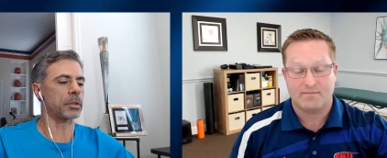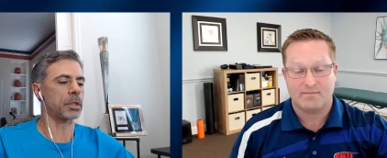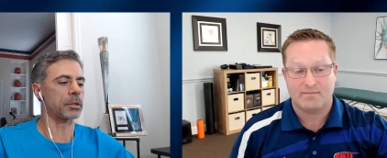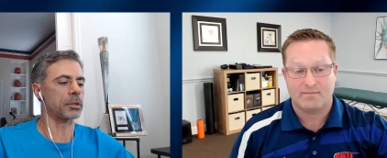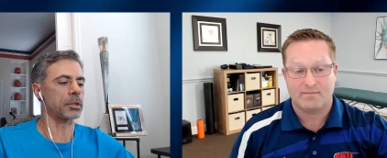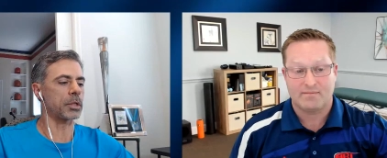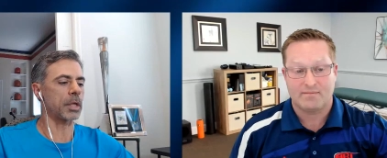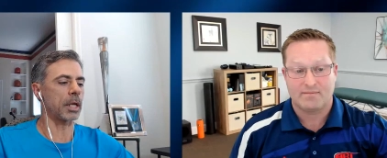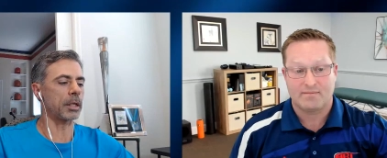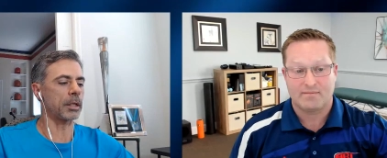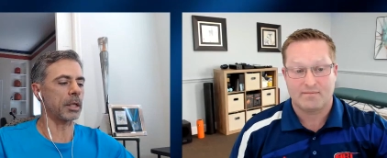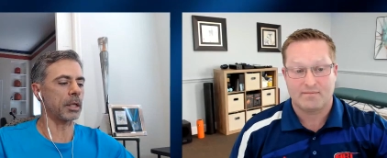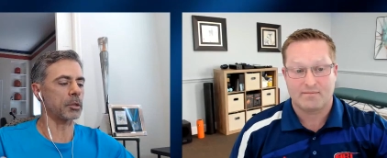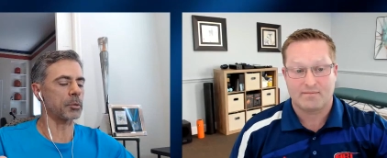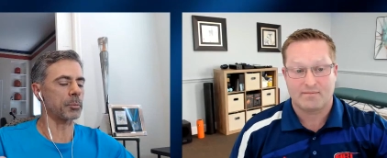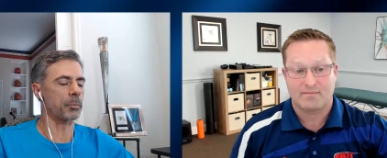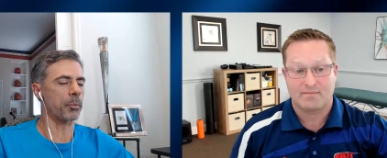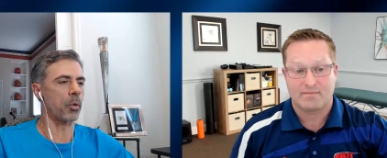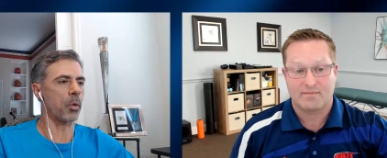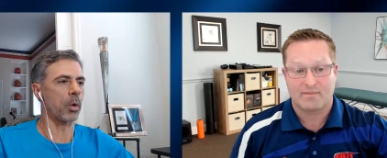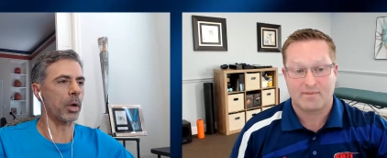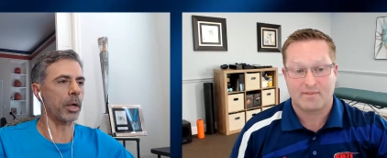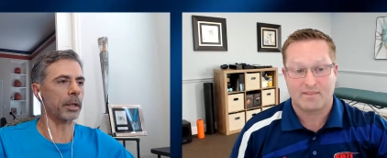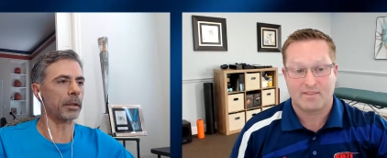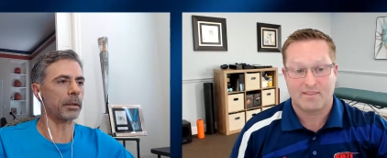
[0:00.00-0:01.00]
Speaker 1: to JD's
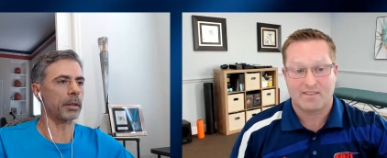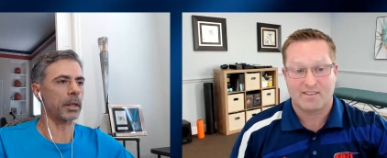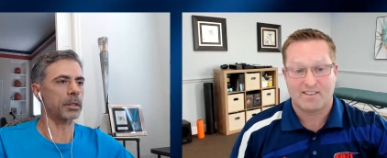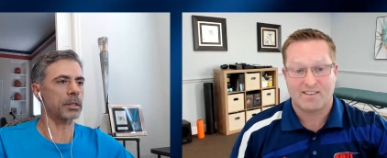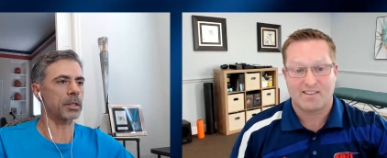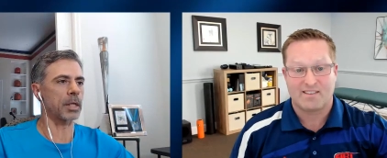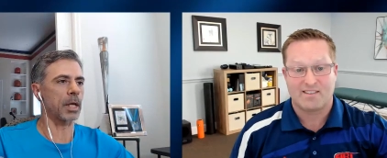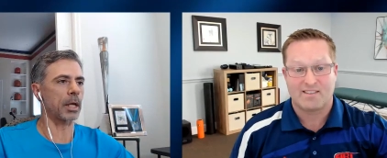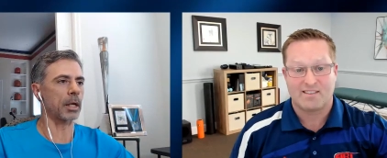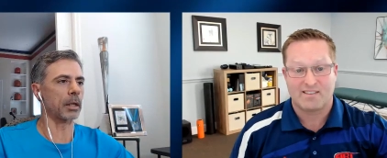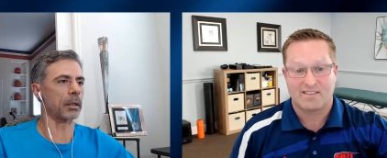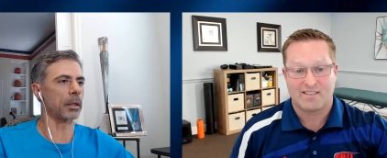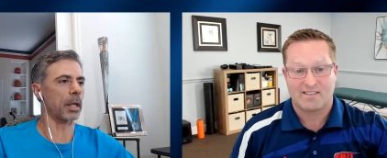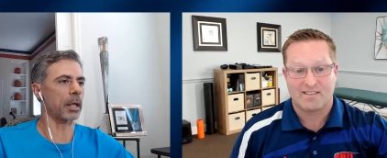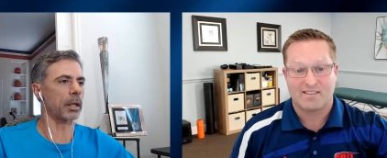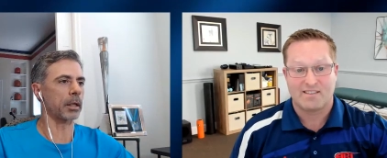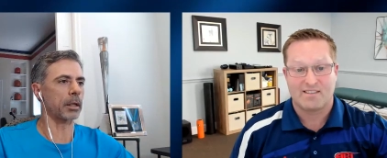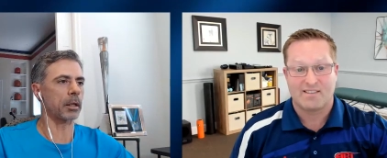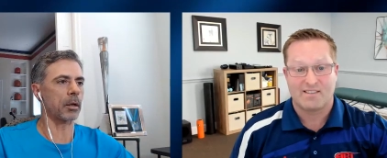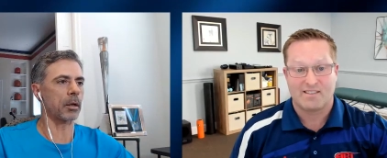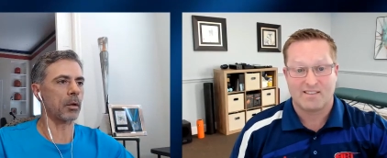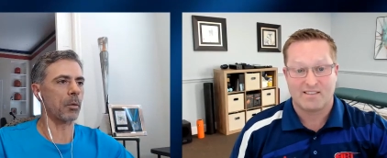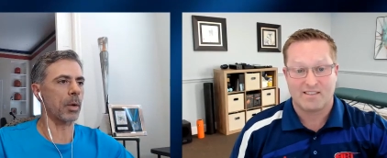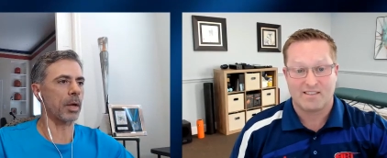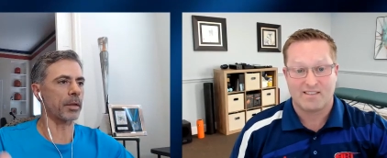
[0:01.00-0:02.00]
point, it's kind of like
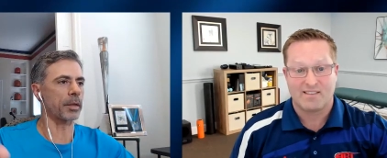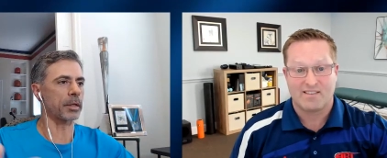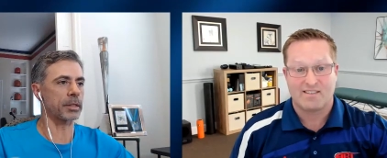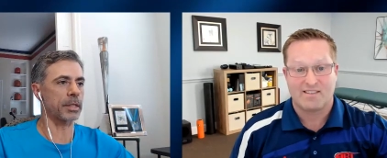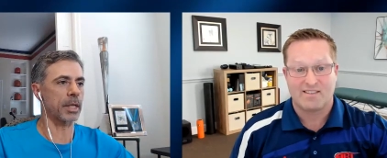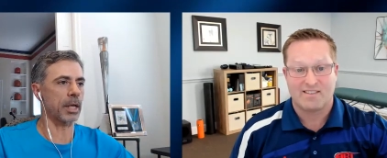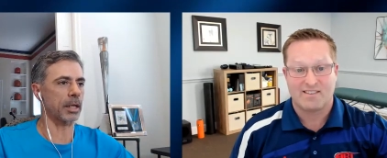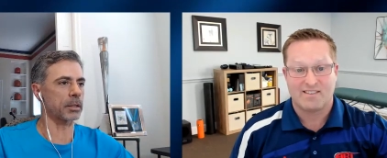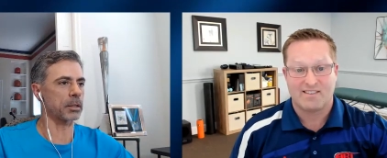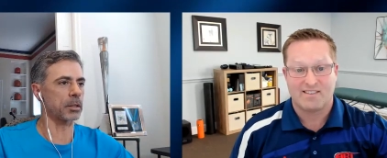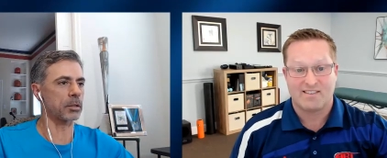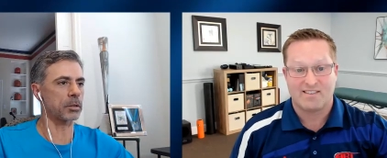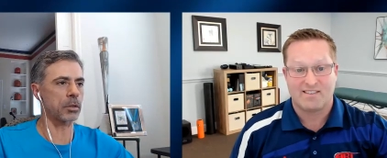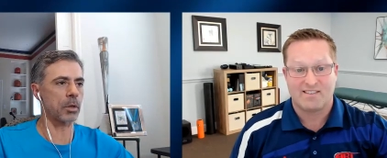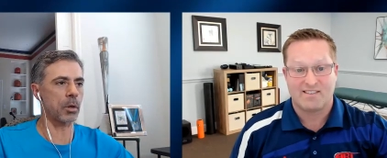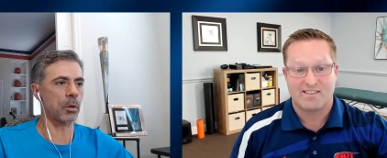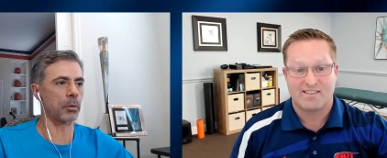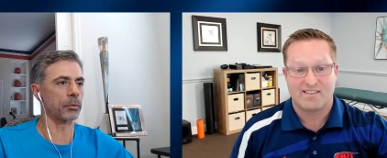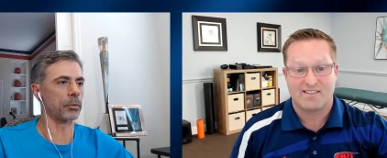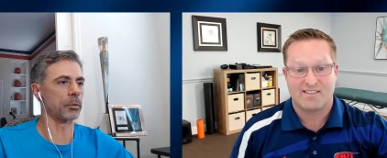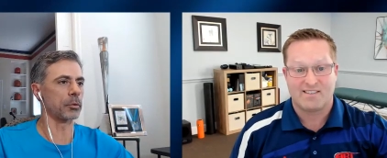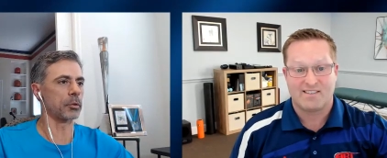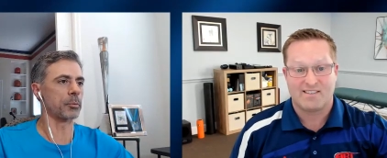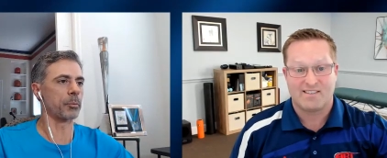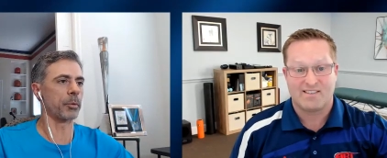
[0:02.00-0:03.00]
you know why the Texans
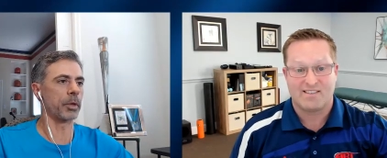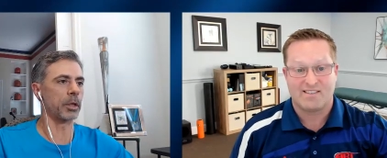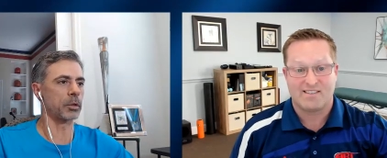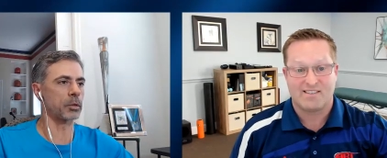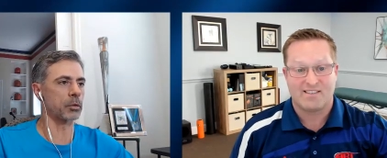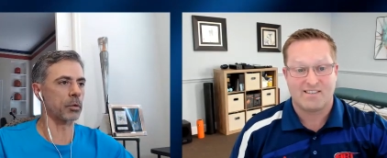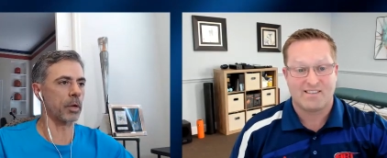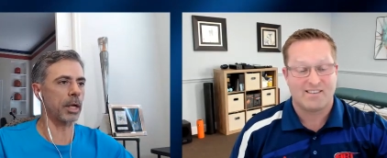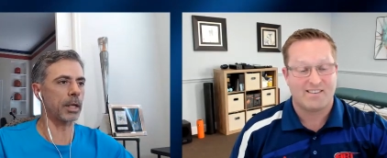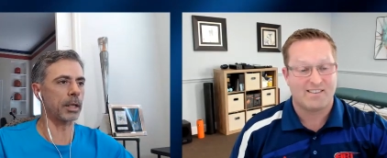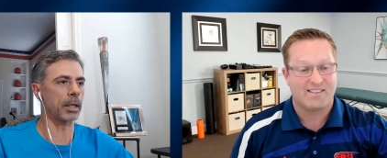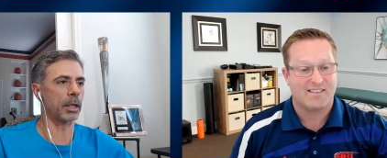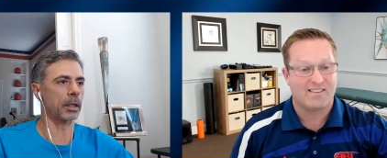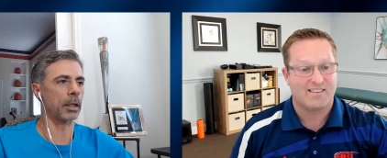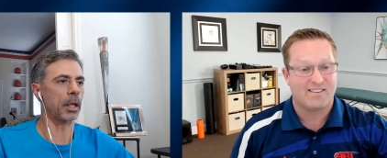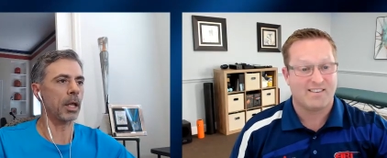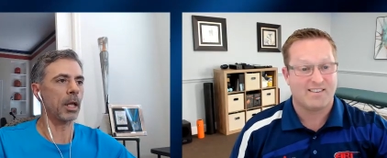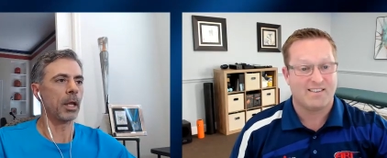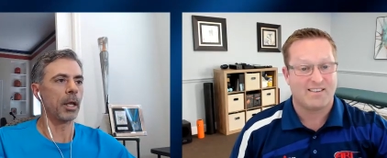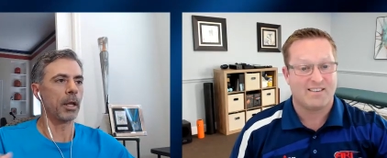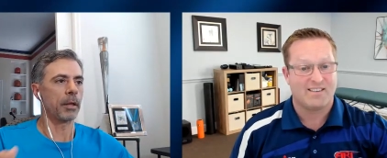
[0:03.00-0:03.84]
go through spring training.